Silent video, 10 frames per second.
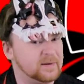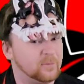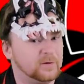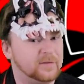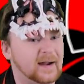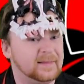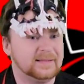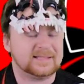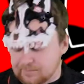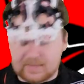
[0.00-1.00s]
a bit more
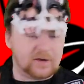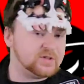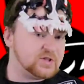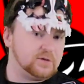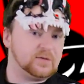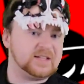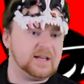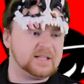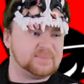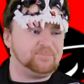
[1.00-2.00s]
violent. That was the cheerful
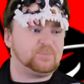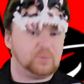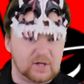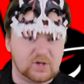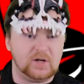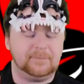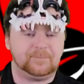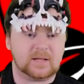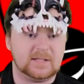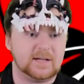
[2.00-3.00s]
sadist. Pretty good.
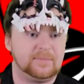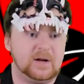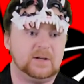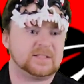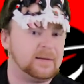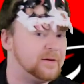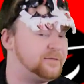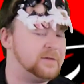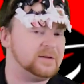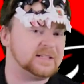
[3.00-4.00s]
It's up there. It's not my
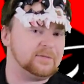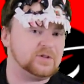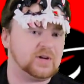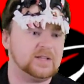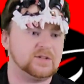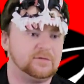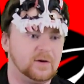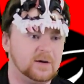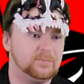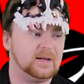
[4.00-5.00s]
favorites that we tried so
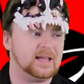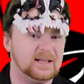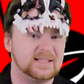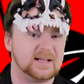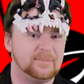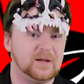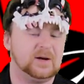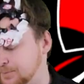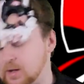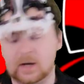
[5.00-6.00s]
far, but it is up
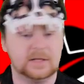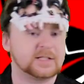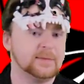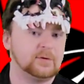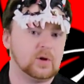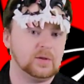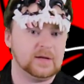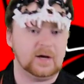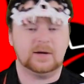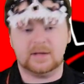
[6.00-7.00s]
there. All right, let's keep it rolling
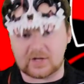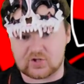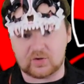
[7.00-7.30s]
here. Next